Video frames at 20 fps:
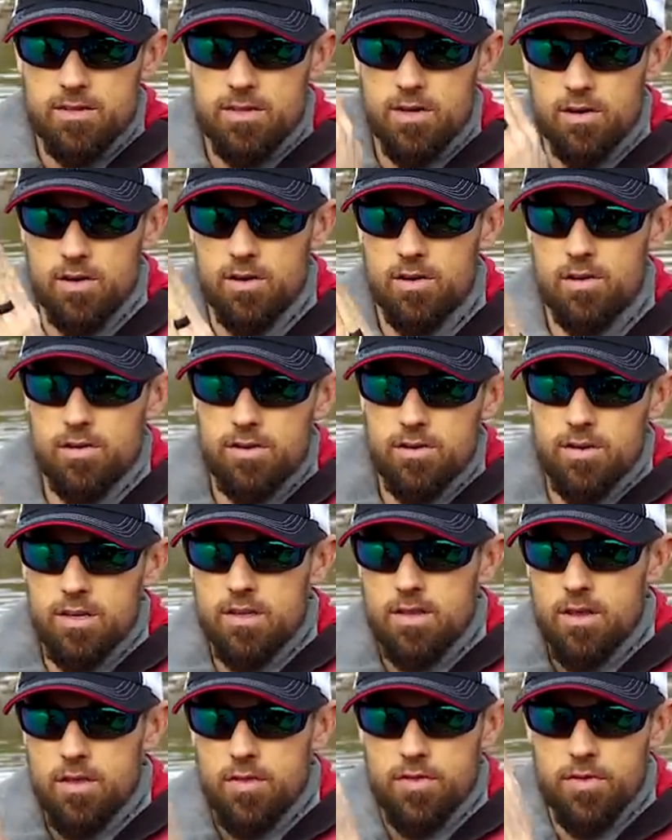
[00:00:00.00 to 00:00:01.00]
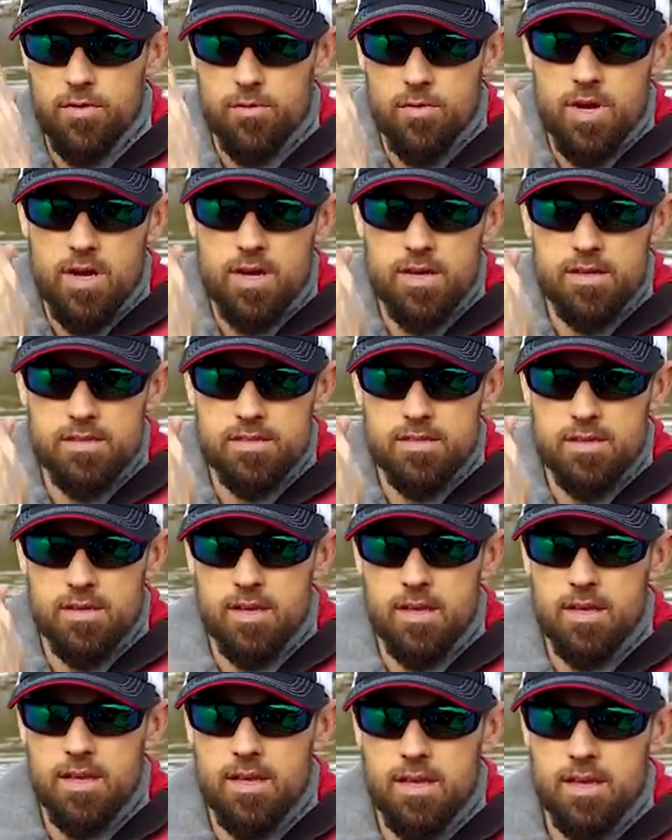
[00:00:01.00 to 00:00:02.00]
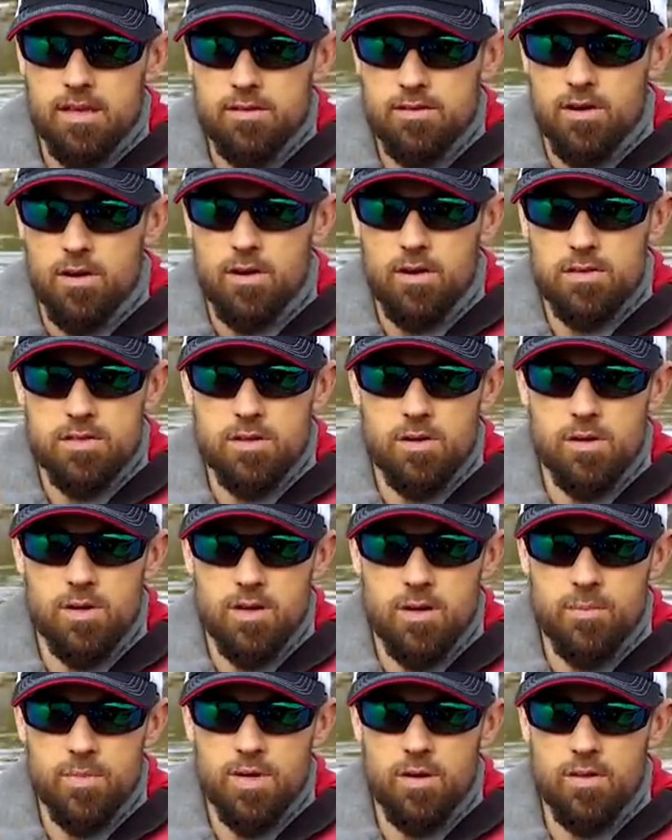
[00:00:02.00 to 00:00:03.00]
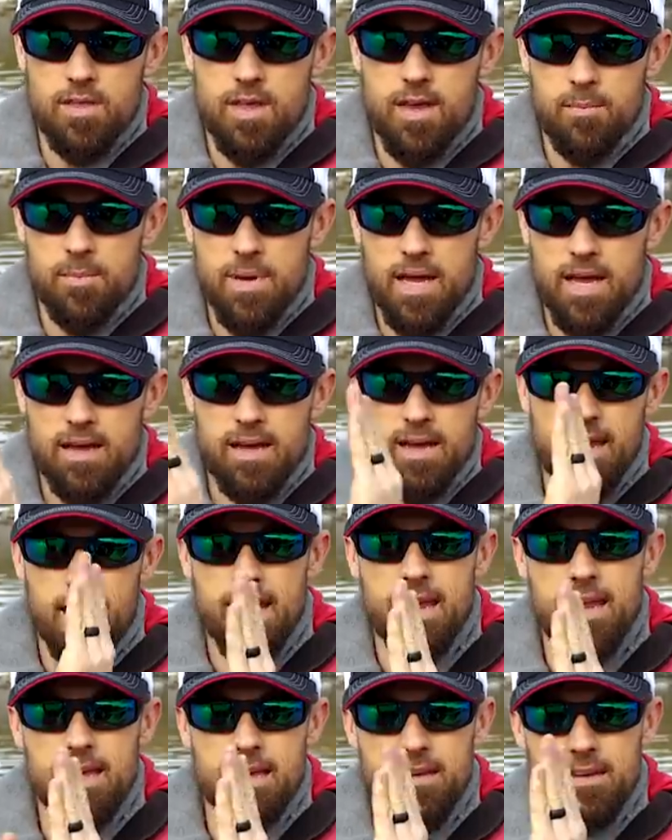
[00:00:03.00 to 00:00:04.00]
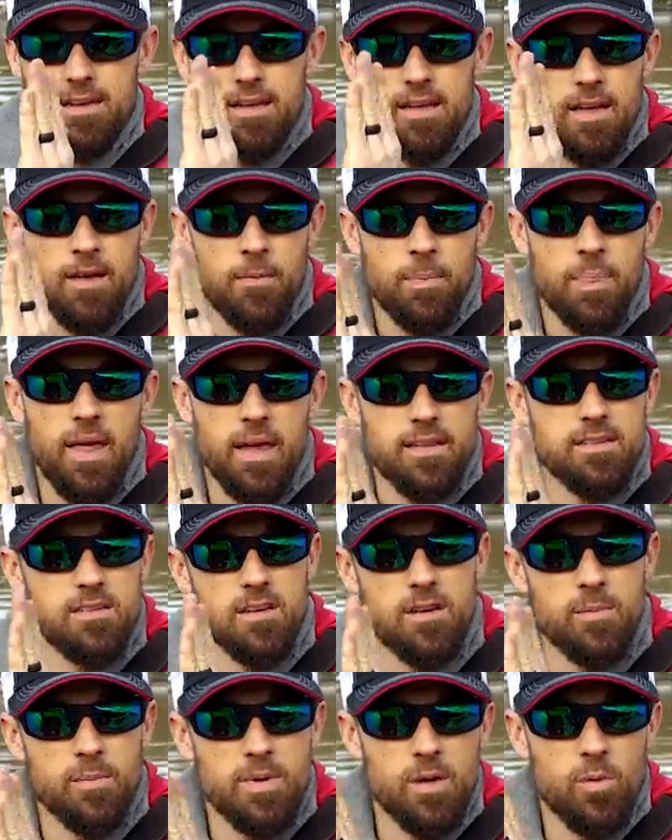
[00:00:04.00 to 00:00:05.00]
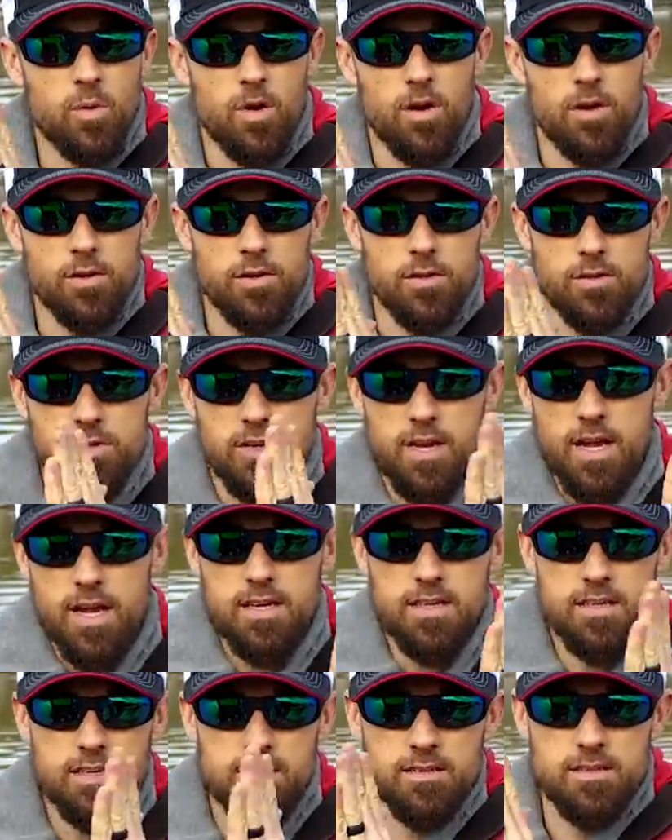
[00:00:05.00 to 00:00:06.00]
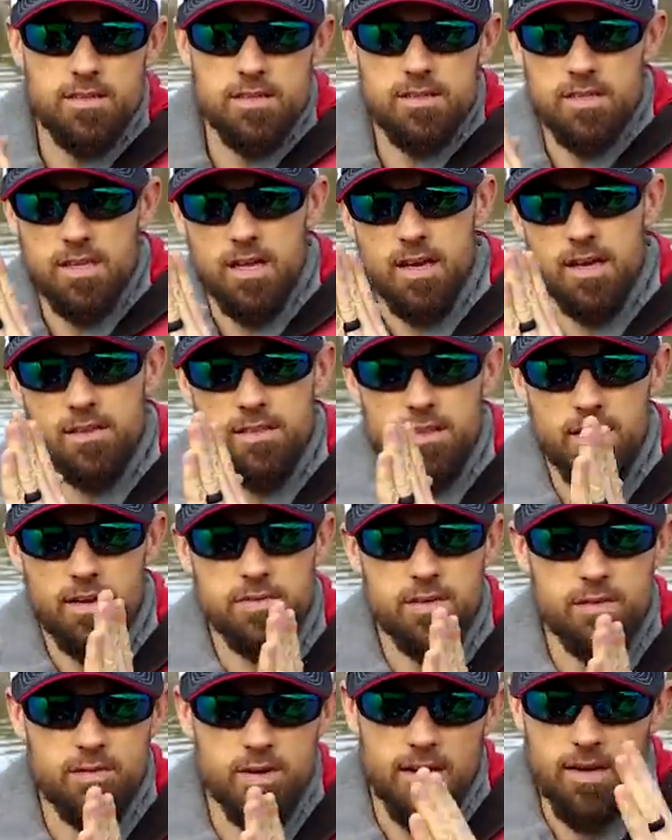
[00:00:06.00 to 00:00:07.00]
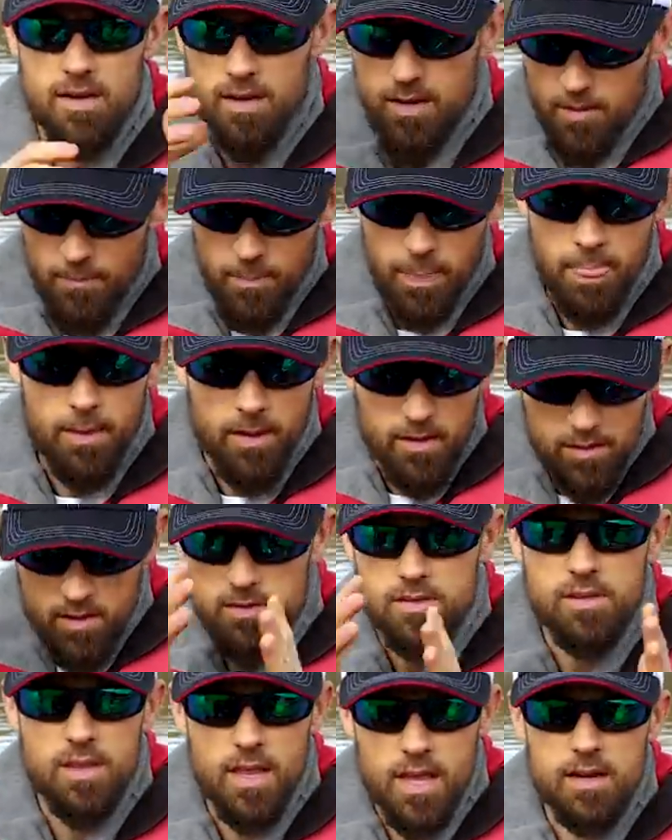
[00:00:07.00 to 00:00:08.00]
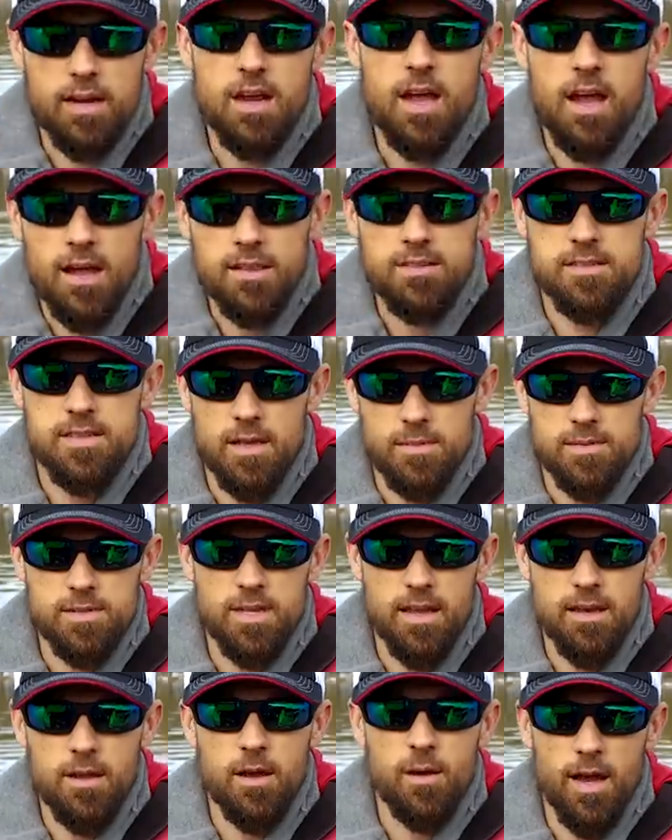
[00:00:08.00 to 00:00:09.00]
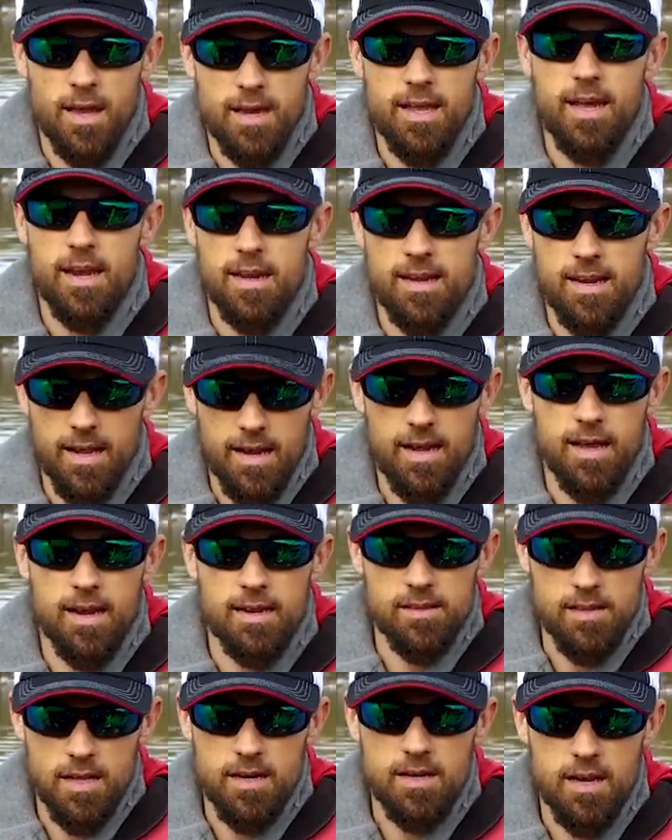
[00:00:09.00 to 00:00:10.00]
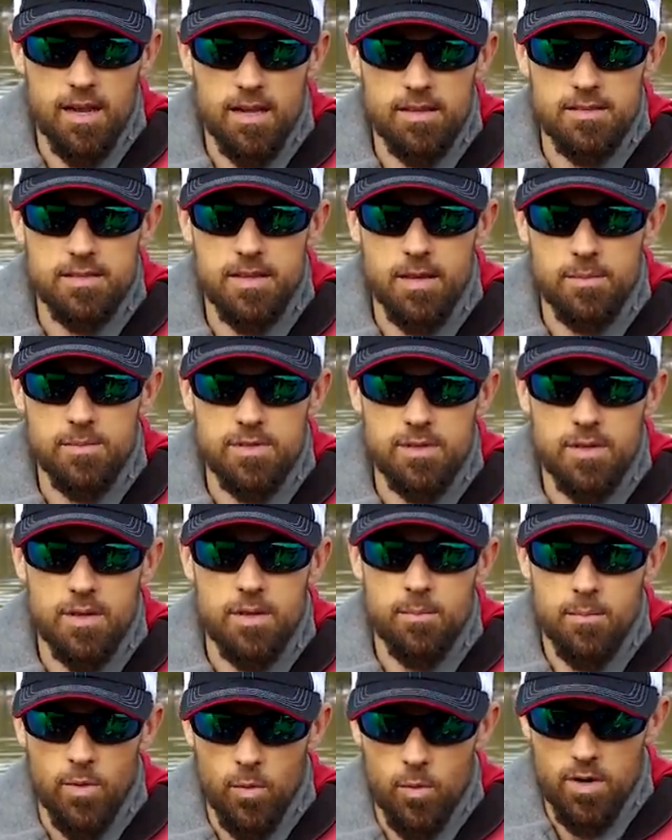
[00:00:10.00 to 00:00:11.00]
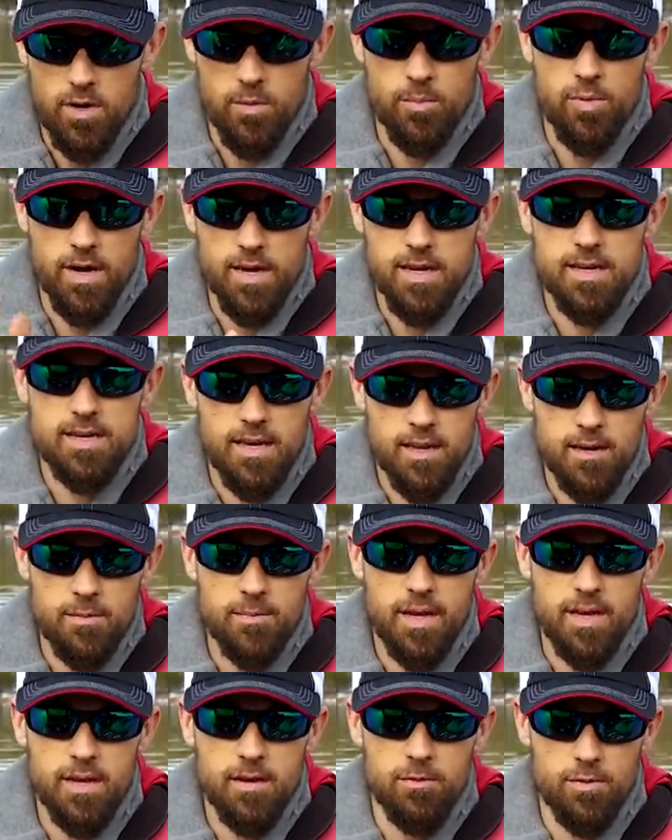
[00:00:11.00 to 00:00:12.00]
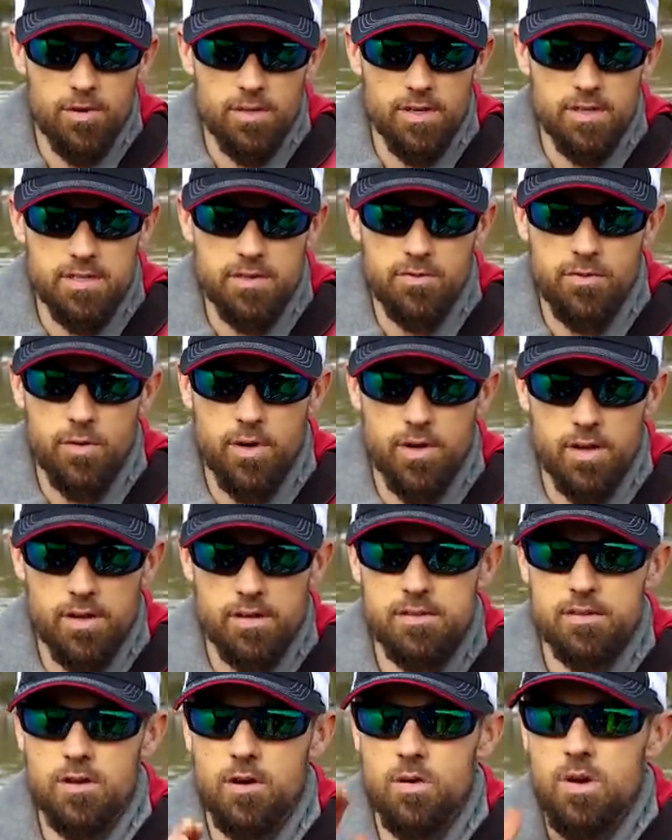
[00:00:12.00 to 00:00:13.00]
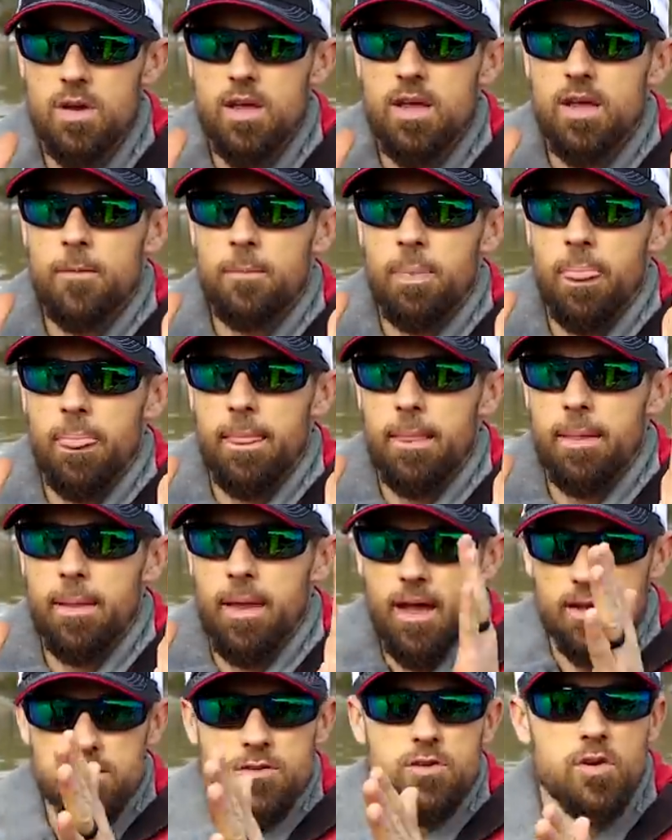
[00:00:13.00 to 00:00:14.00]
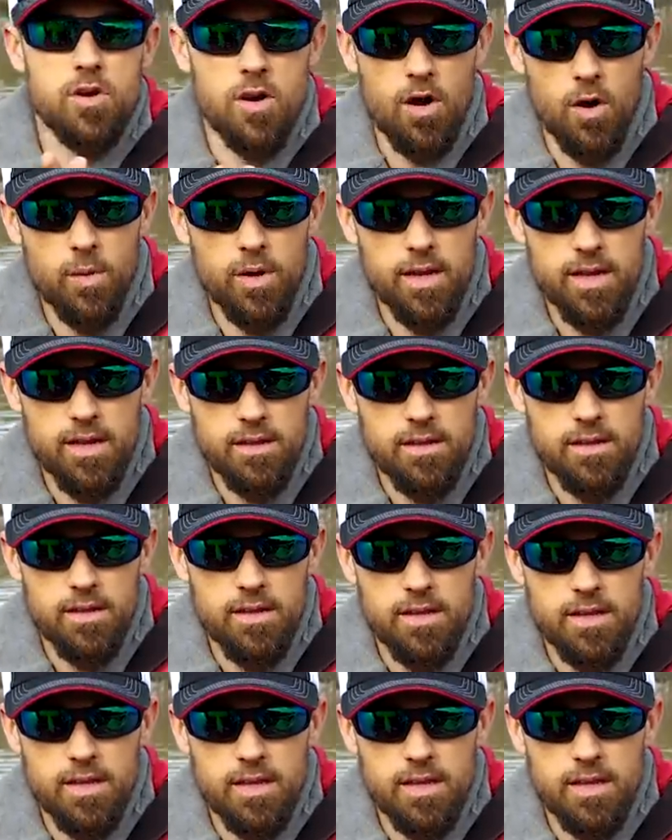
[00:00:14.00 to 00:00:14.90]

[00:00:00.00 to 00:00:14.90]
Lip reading: turn, and the thrust is also gonna be on that back, and that's gonna be where all your traction is to slide left and right. It's a lot of concepts. I know, I got it, a lot of concepts. But we're gonna break it down and make it real easy for you. So as you're going,